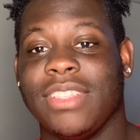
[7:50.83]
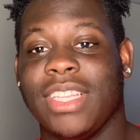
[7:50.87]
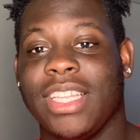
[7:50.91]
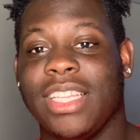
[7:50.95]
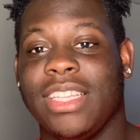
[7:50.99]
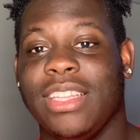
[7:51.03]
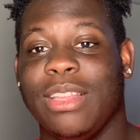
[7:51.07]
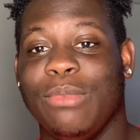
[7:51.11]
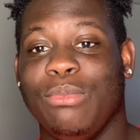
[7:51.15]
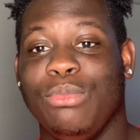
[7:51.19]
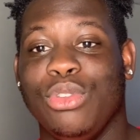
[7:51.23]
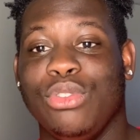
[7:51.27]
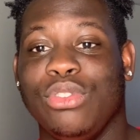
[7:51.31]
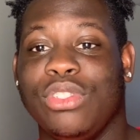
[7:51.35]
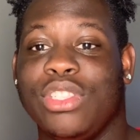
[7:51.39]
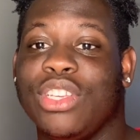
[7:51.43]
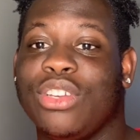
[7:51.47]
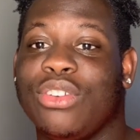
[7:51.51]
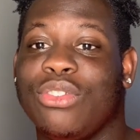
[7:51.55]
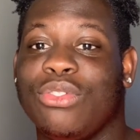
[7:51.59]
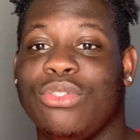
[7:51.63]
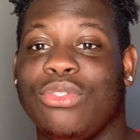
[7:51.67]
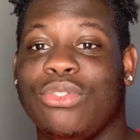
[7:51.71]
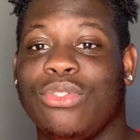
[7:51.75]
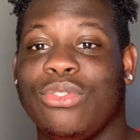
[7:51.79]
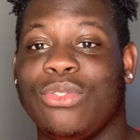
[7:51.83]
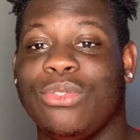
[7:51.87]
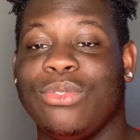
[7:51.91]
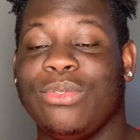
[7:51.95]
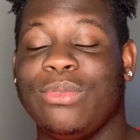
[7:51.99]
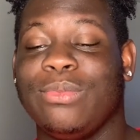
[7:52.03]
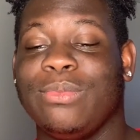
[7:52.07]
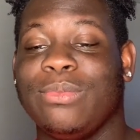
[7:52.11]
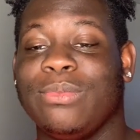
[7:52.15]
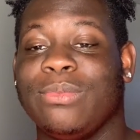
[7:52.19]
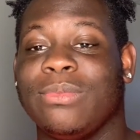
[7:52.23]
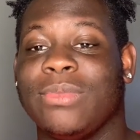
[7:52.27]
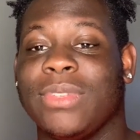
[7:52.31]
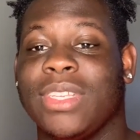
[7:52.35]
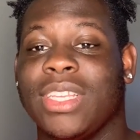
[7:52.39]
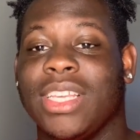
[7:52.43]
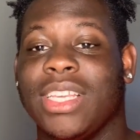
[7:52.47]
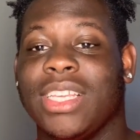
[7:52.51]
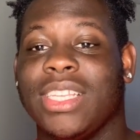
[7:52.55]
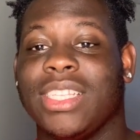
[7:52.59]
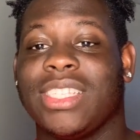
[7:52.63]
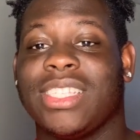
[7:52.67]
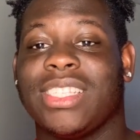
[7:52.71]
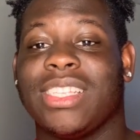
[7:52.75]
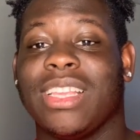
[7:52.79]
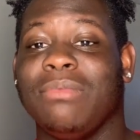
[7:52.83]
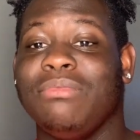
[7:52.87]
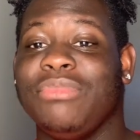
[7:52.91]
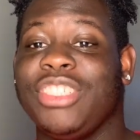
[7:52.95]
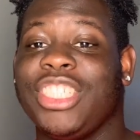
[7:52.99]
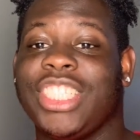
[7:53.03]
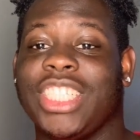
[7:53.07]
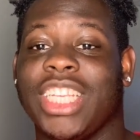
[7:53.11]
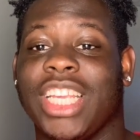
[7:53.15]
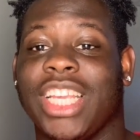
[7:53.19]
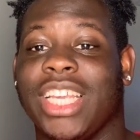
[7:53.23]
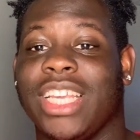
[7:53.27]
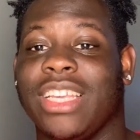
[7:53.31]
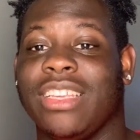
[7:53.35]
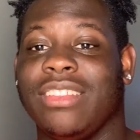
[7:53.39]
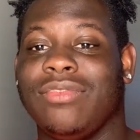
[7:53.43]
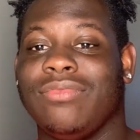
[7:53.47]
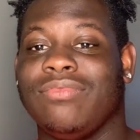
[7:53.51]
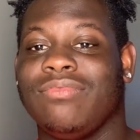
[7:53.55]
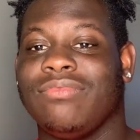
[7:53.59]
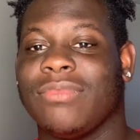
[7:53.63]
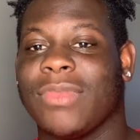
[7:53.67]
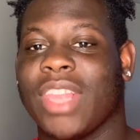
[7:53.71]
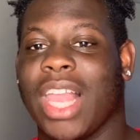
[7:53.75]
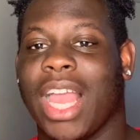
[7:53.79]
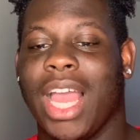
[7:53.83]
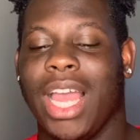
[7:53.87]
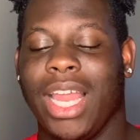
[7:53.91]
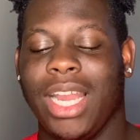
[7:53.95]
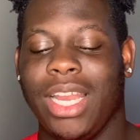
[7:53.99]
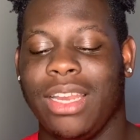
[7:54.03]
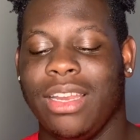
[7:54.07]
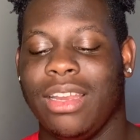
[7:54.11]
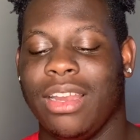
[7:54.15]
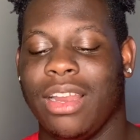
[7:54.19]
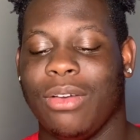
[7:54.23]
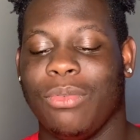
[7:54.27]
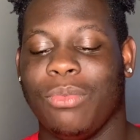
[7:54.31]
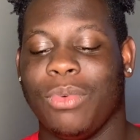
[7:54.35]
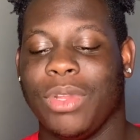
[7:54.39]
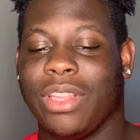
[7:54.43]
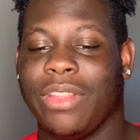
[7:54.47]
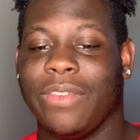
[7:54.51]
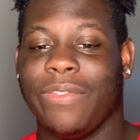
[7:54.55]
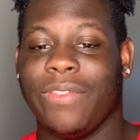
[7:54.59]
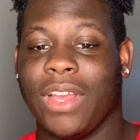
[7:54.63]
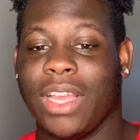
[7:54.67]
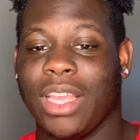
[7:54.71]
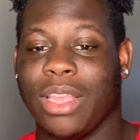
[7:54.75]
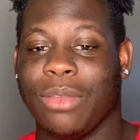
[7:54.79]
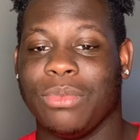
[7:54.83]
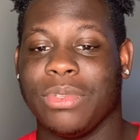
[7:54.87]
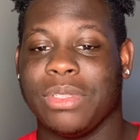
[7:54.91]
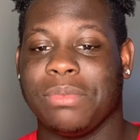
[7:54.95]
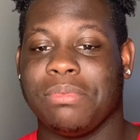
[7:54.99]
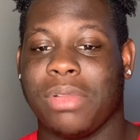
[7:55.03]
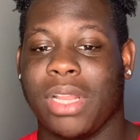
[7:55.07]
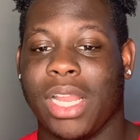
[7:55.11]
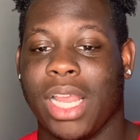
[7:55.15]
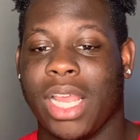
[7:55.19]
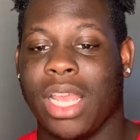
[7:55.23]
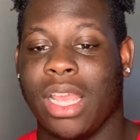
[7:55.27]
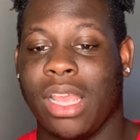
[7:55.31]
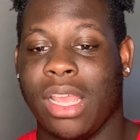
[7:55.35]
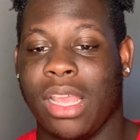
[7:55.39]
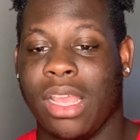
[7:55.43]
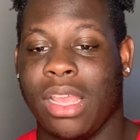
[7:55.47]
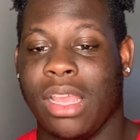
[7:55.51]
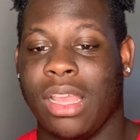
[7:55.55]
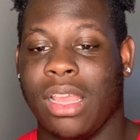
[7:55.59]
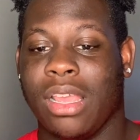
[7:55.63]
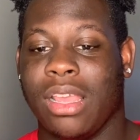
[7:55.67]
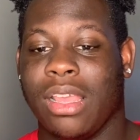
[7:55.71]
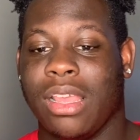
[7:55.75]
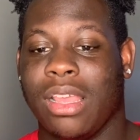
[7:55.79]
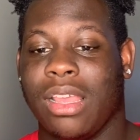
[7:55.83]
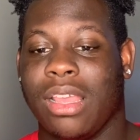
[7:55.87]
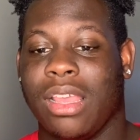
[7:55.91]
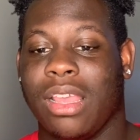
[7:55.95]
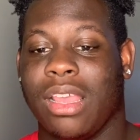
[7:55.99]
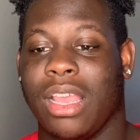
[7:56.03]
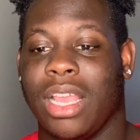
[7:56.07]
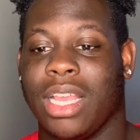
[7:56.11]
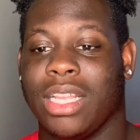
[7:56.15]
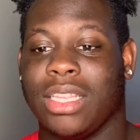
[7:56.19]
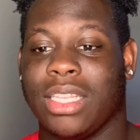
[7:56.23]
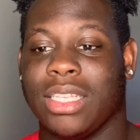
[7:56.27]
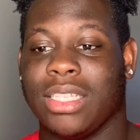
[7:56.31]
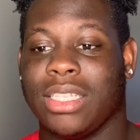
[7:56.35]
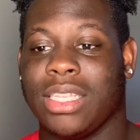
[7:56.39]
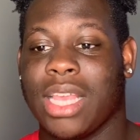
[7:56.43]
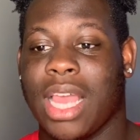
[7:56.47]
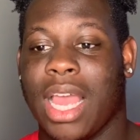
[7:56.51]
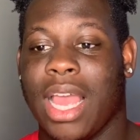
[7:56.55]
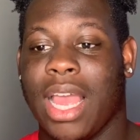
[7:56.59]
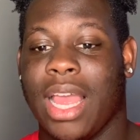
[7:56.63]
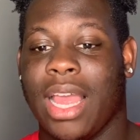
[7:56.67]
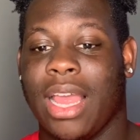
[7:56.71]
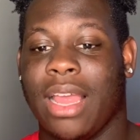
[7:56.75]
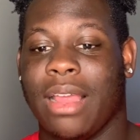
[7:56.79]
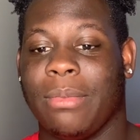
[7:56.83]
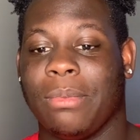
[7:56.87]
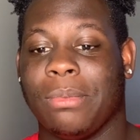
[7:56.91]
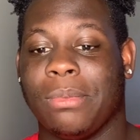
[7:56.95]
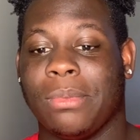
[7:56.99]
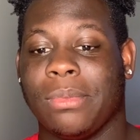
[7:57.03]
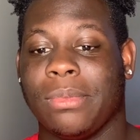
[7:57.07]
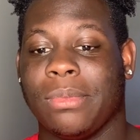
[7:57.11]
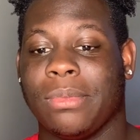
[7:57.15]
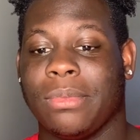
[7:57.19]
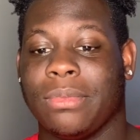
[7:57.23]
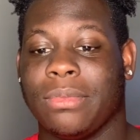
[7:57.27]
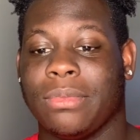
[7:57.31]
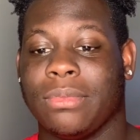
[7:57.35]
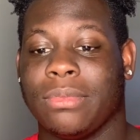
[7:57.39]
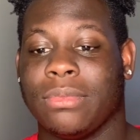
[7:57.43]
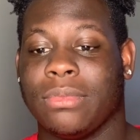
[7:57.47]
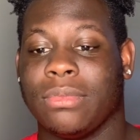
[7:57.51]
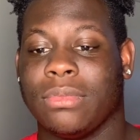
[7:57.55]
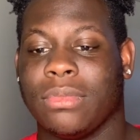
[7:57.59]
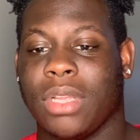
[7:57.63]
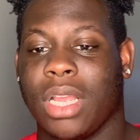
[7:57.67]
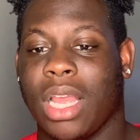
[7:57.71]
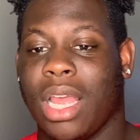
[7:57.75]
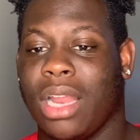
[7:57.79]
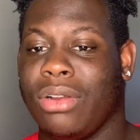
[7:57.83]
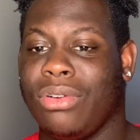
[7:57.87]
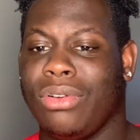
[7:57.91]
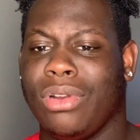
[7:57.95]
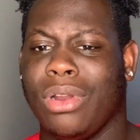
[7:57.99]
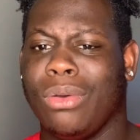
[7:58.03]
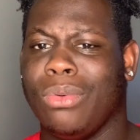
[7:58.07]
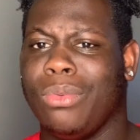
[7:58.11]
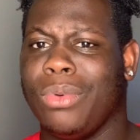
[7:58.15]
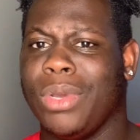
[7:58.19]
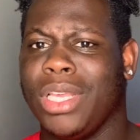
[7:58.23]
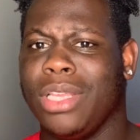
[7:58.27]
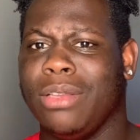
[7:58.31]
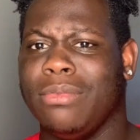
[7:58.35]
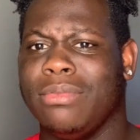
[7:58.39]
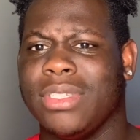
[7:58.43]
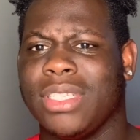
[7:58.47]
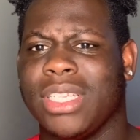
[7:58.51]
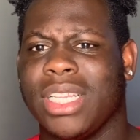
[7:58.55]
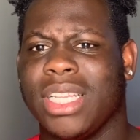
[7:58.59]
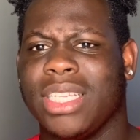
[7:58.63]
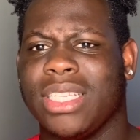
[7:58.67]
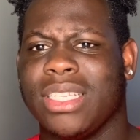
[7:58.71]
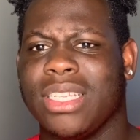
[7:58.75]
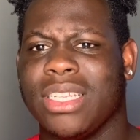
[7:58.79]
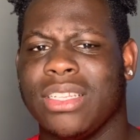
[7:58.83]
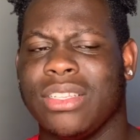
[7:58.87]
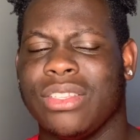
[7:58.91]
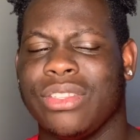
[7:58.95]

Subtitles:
the music on, some shit. I didn't know what the fuck he was playing at the time. I don't know what he was listening